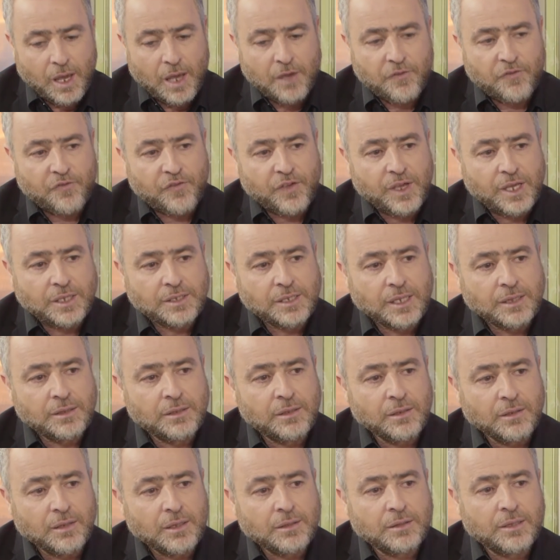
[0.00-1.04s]
I think
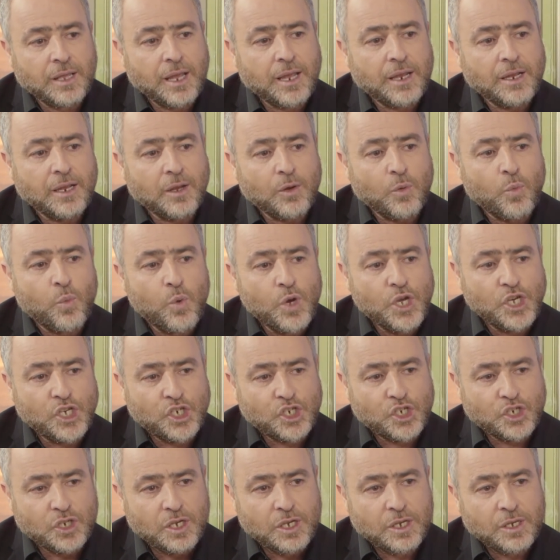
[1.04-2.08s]
that their
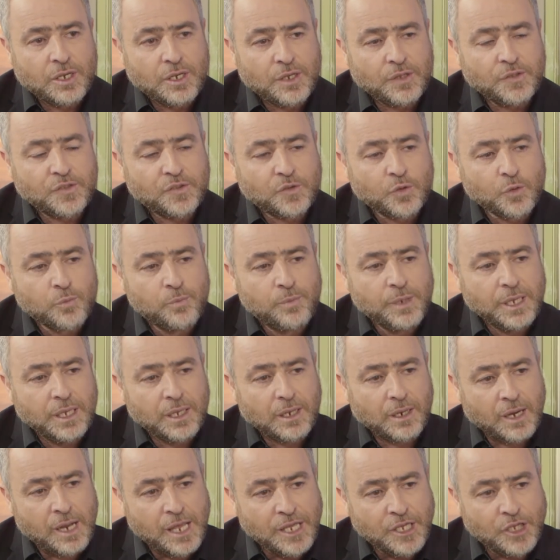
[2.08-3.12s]
wish is to
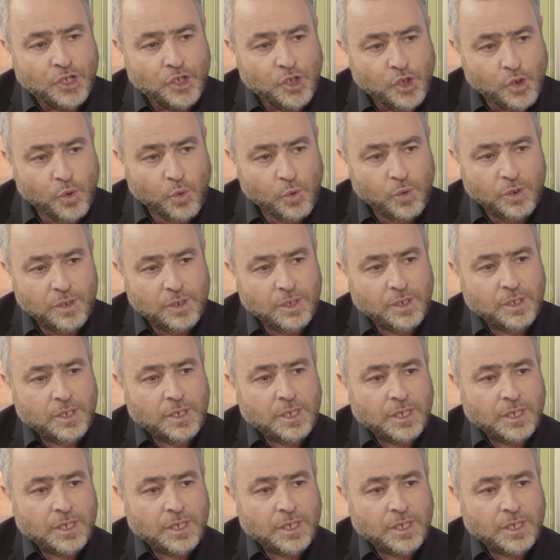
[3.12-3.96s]
be like you.